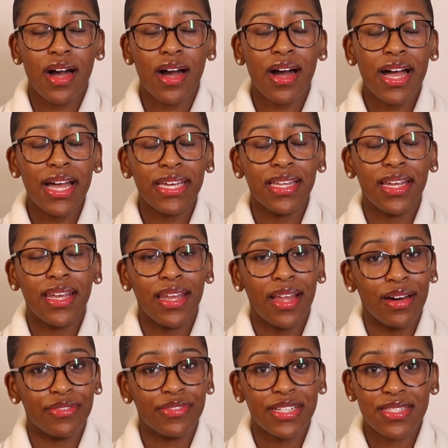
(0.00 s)
I love
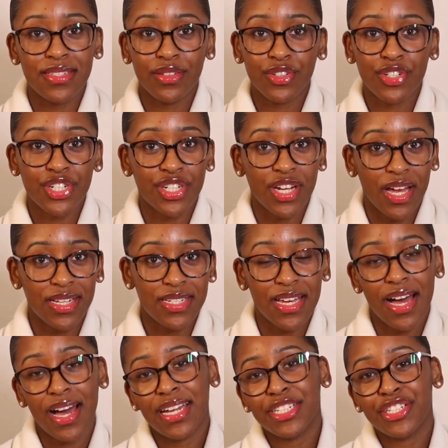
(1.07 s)
a silk shirt.
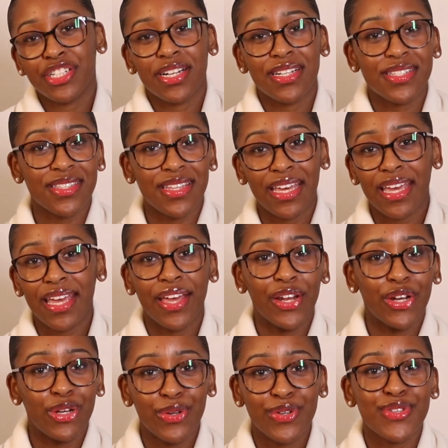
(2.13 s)
I just think
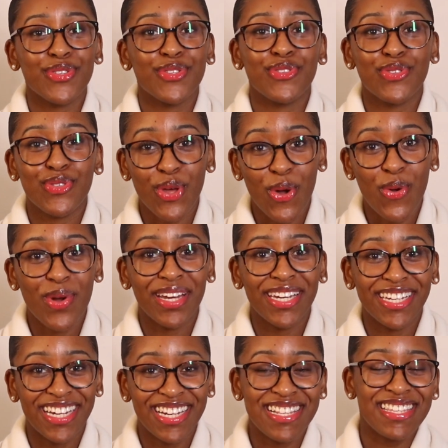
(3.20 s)
it looks so
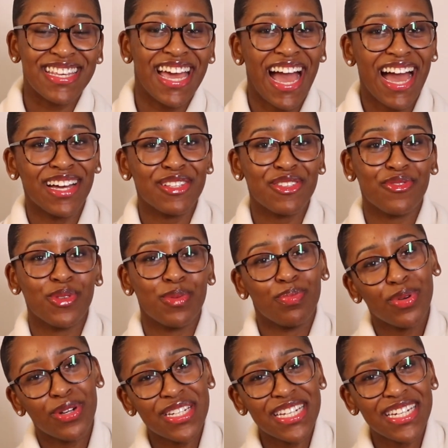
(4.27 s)
nice. It hangs off the
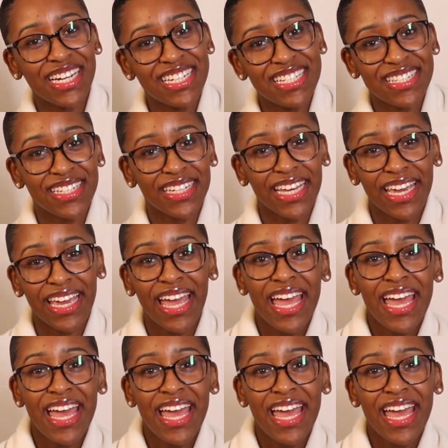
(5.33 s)
body nicely.